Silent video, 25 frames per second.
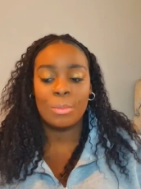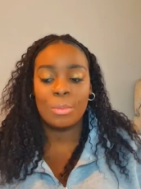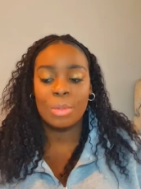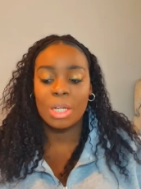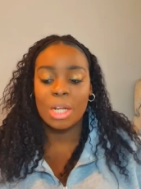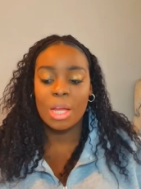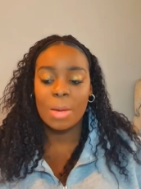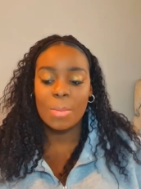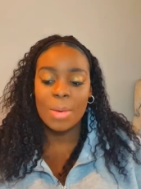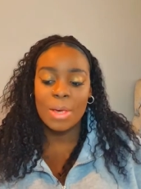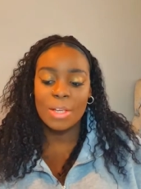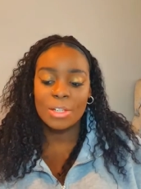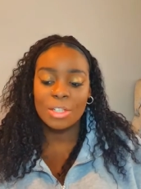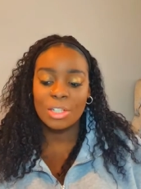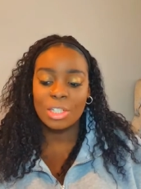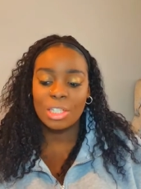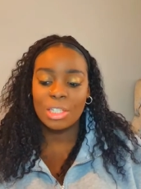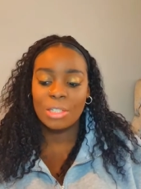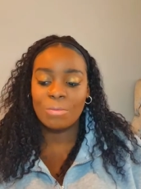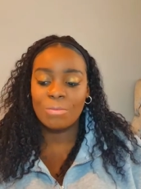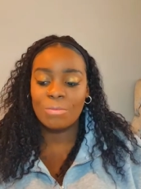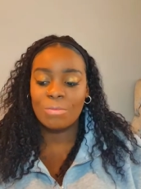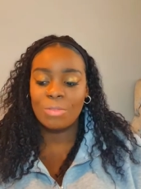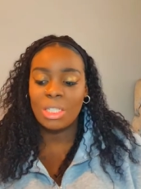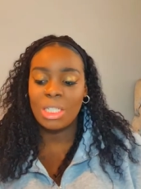when I'm
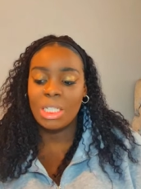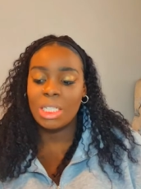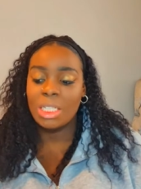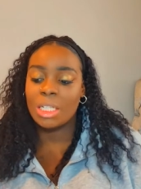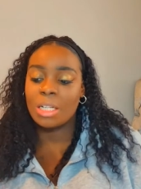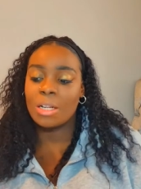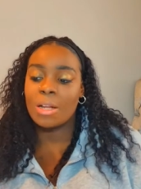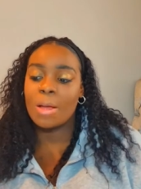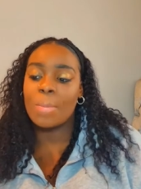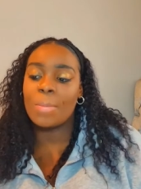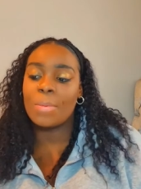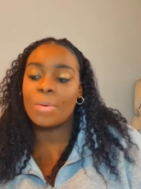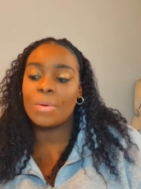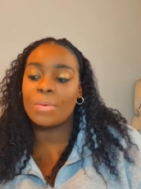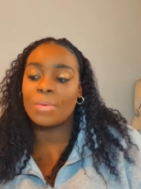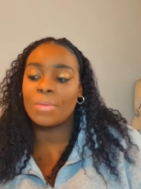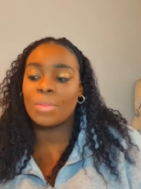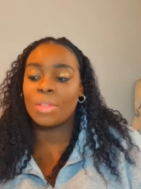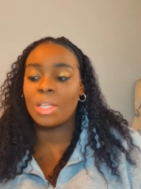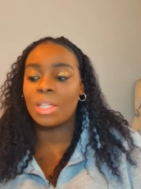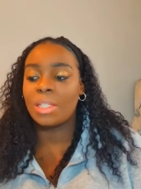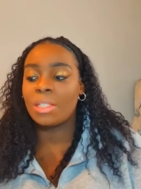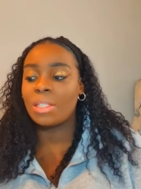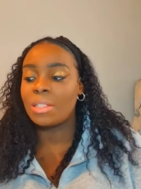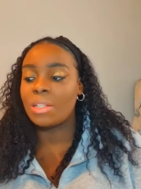actually reading up on
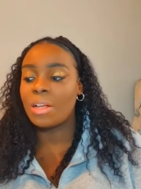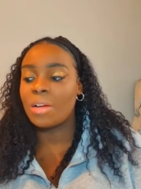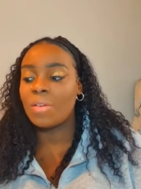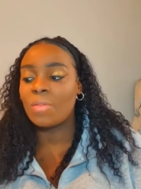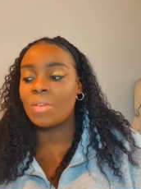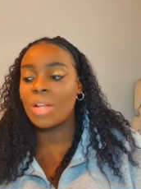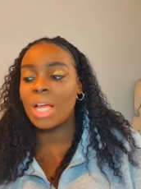this stuff.